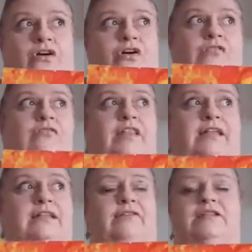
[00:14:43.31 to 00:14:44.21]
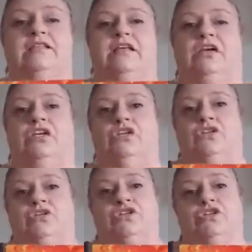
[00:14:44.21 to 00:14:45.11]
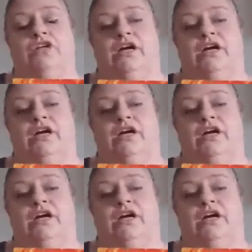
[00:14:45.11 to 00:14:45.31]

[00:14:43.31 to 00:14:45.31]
of that there is a huge